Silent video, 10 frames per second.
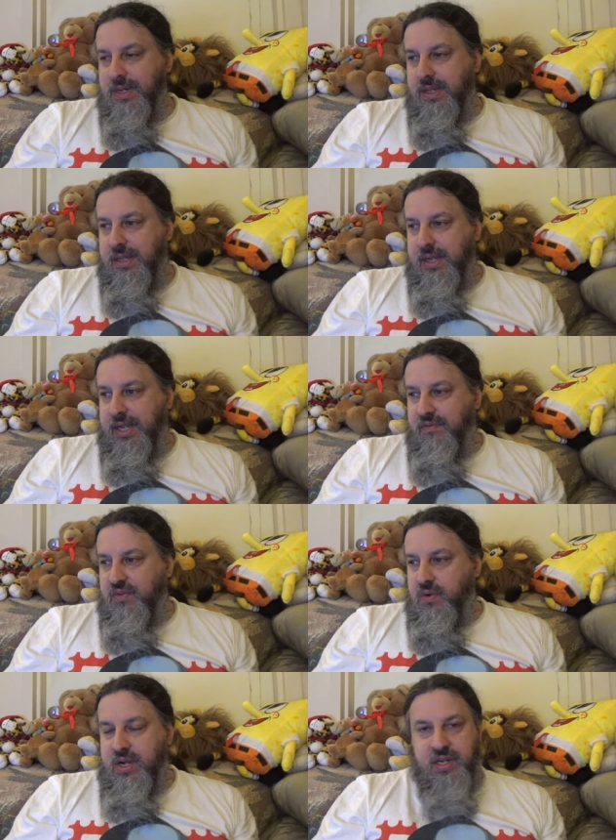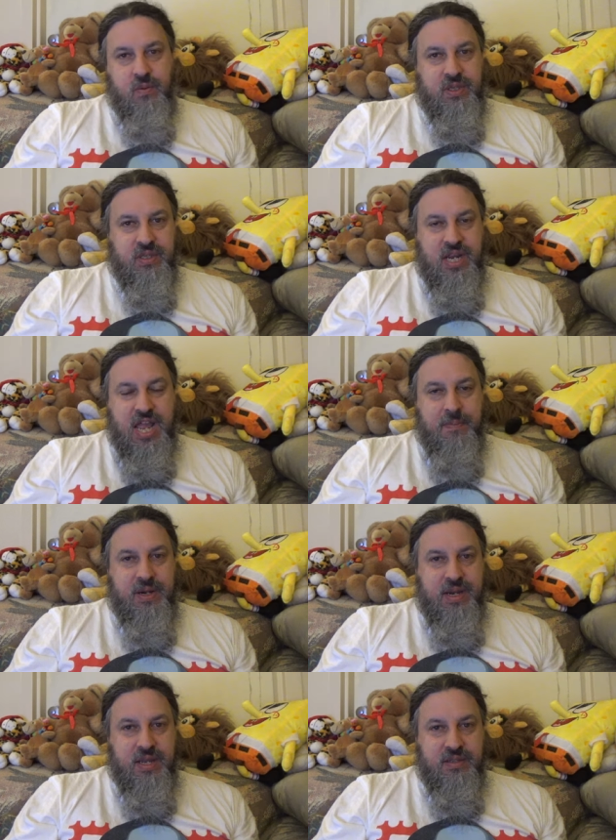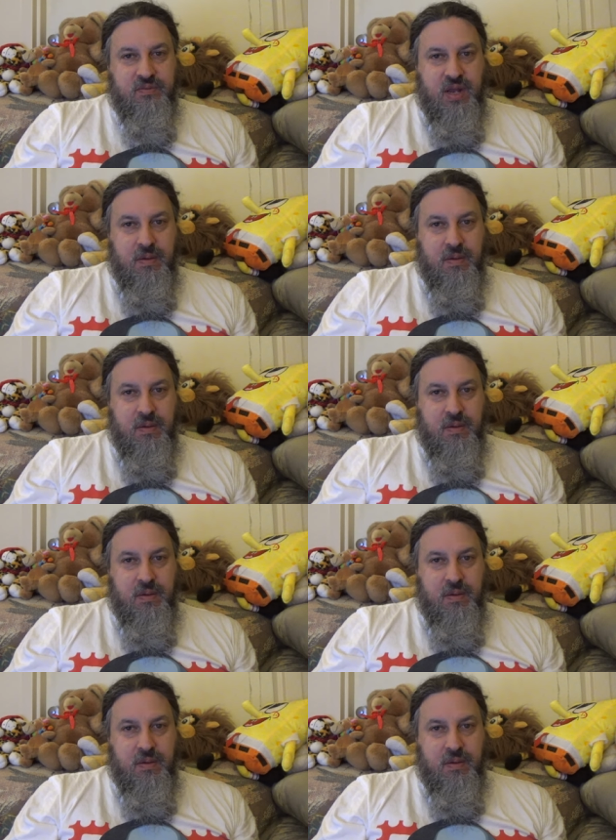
I have no idea what's going to happen next week.